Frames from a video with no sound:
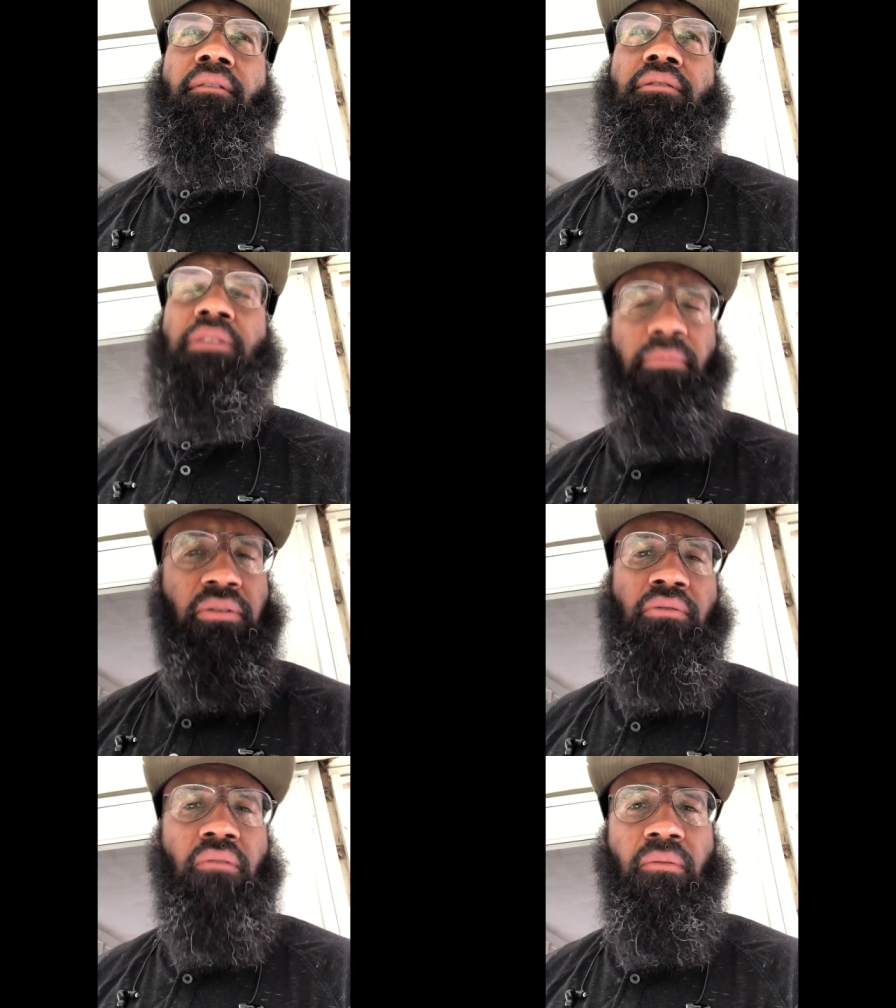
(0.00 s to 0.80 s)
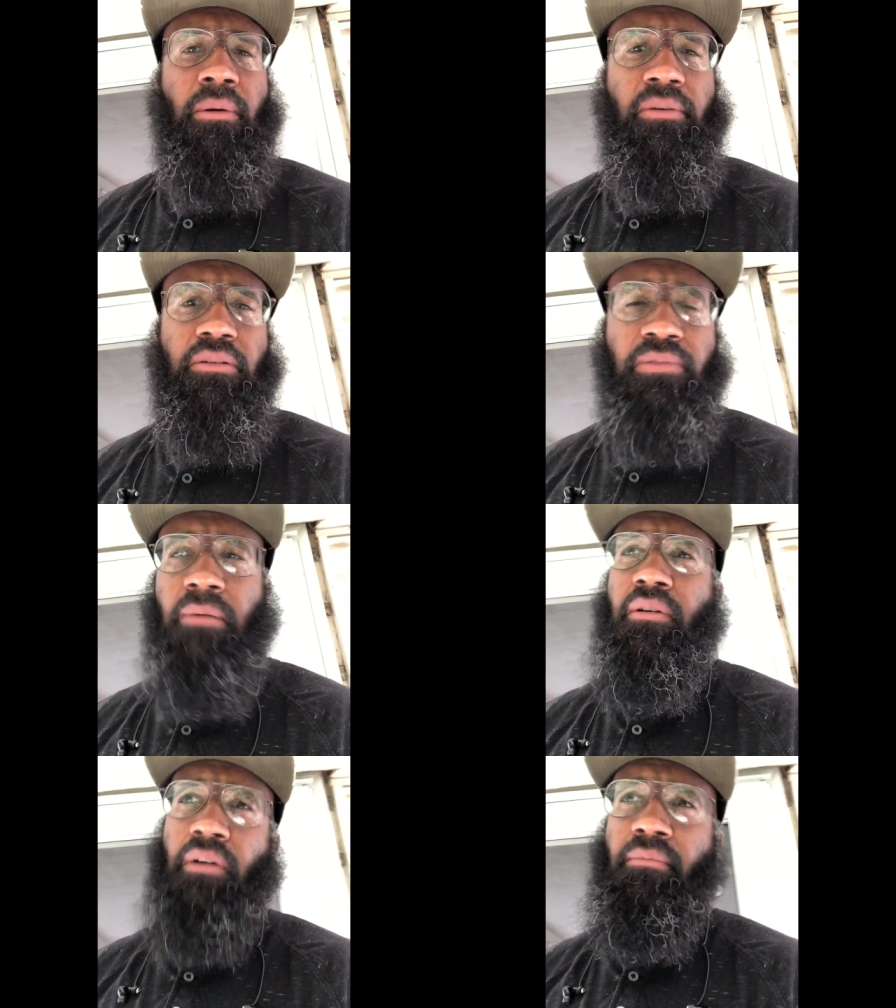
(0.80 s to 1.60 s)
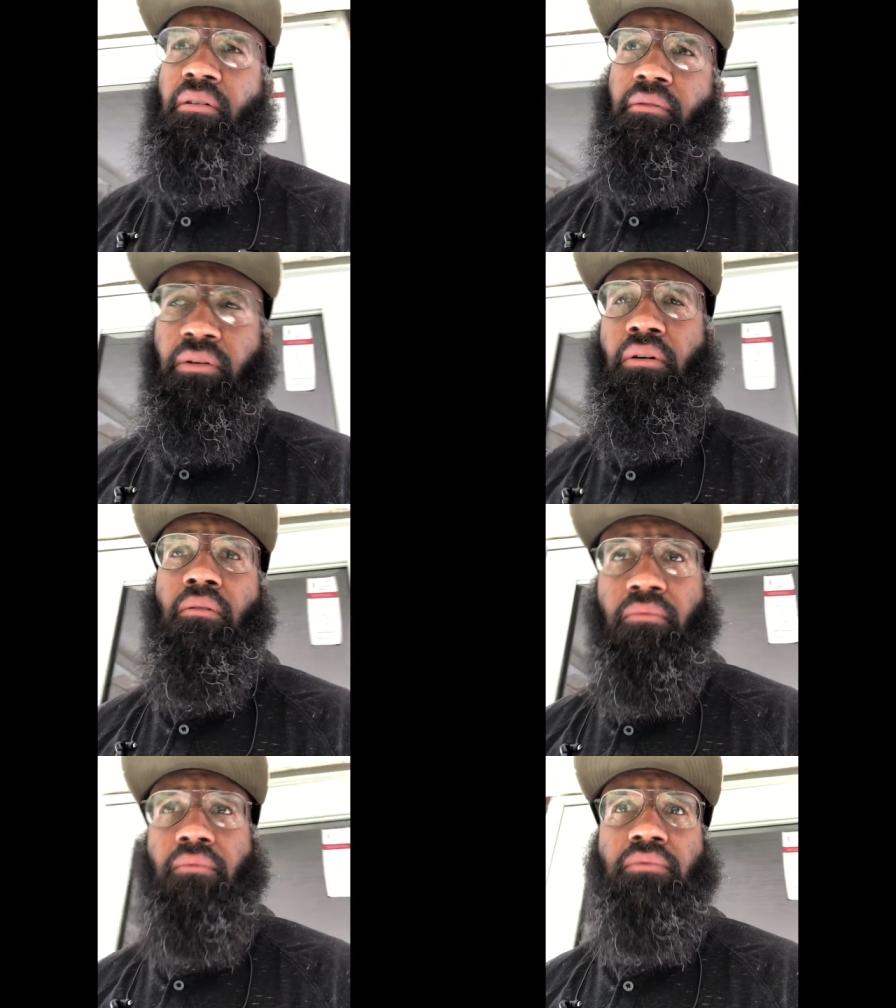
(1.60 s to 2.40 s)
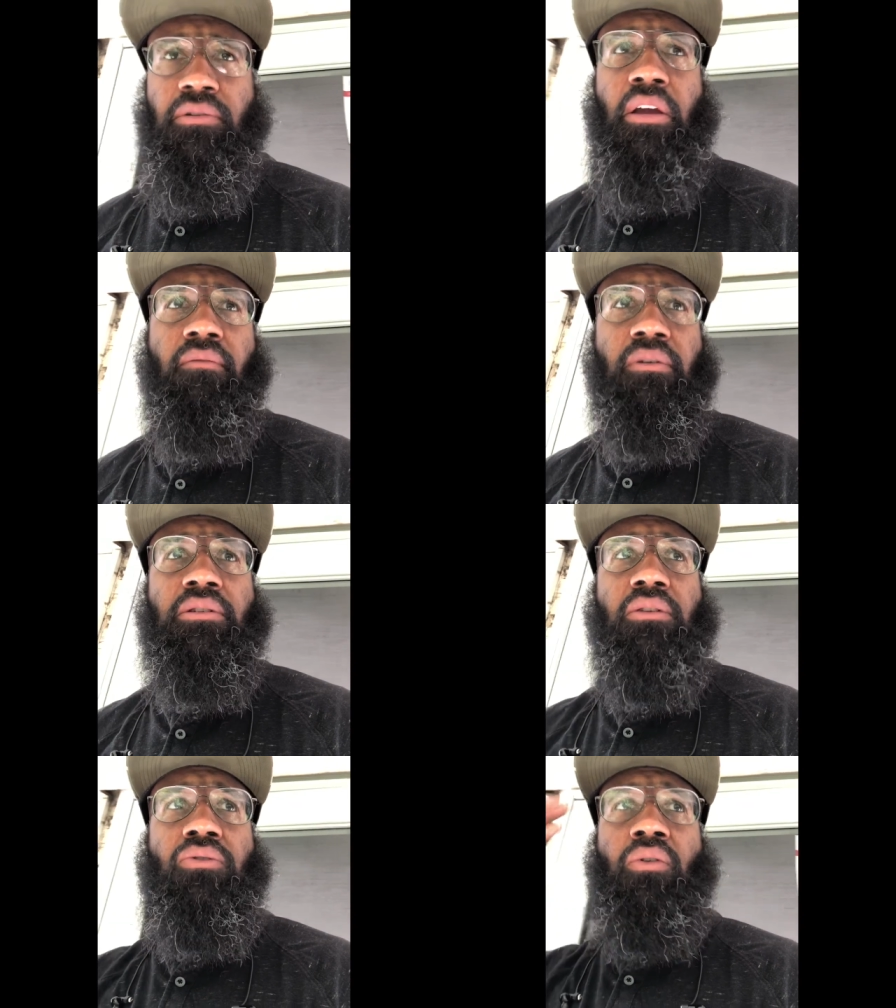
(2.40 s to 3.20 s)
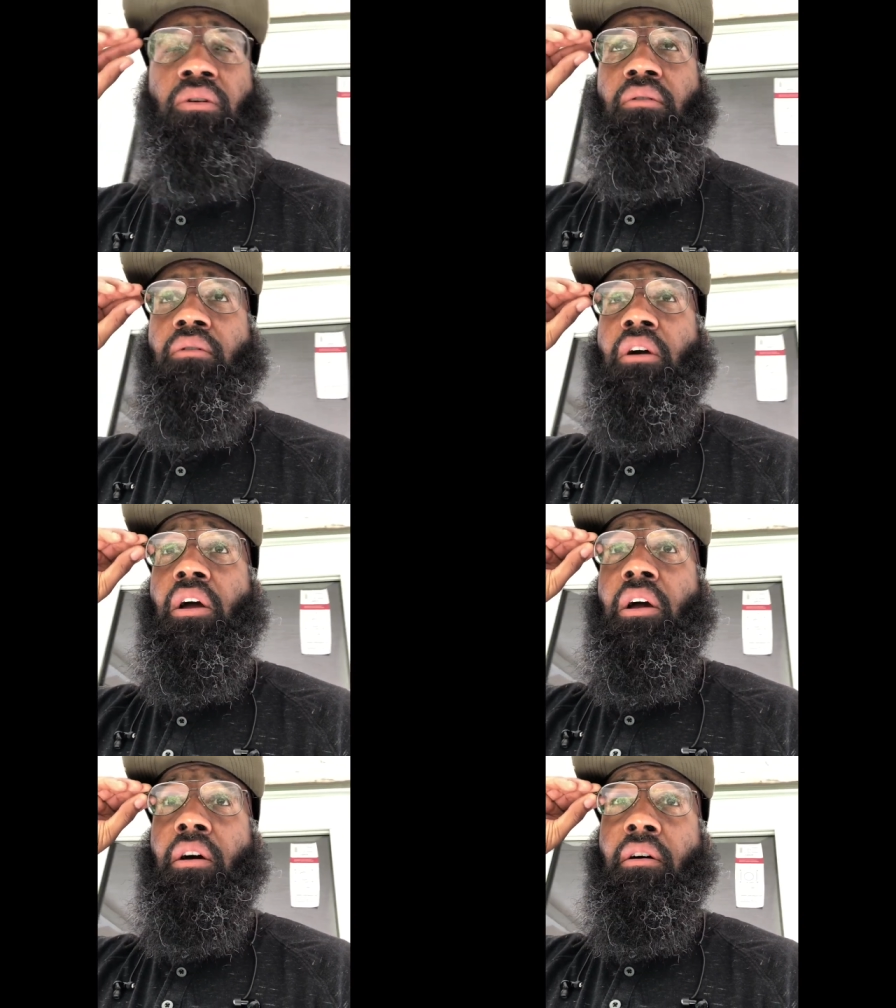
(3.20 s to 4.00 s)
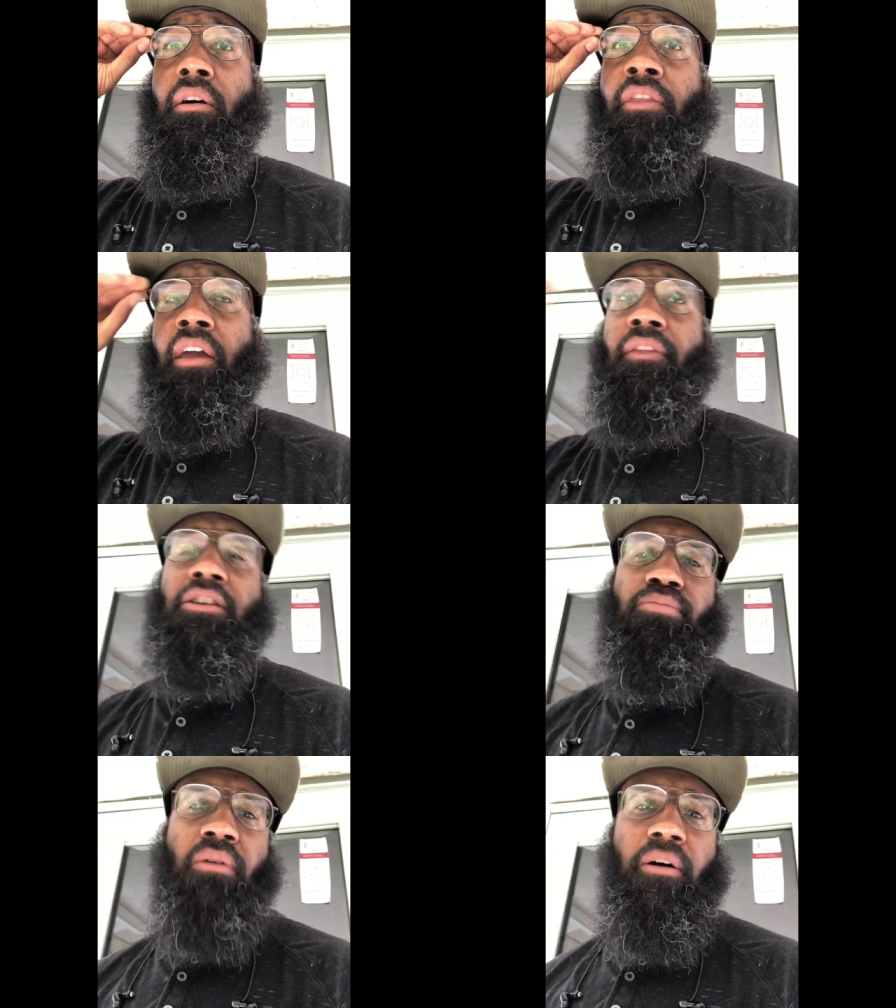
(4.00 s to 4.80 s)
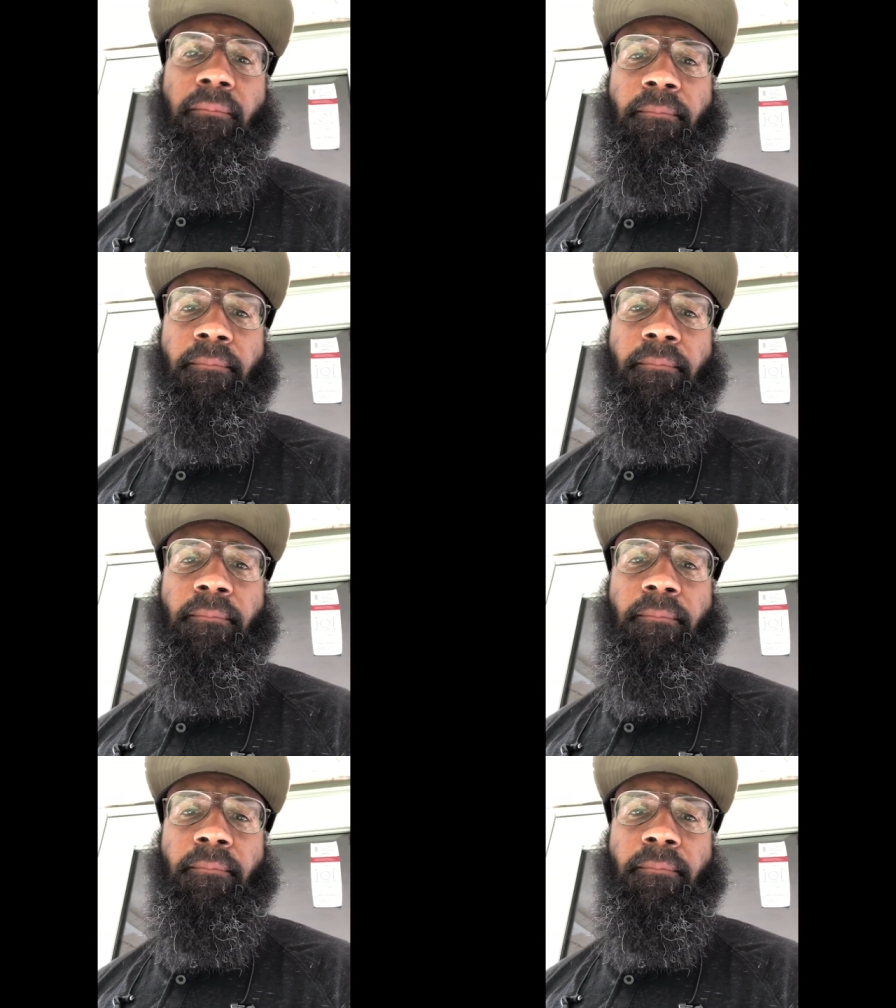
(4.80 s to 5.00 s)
some of you don't remember this, but I'm a, I'm a you know take retell the story in, in this part.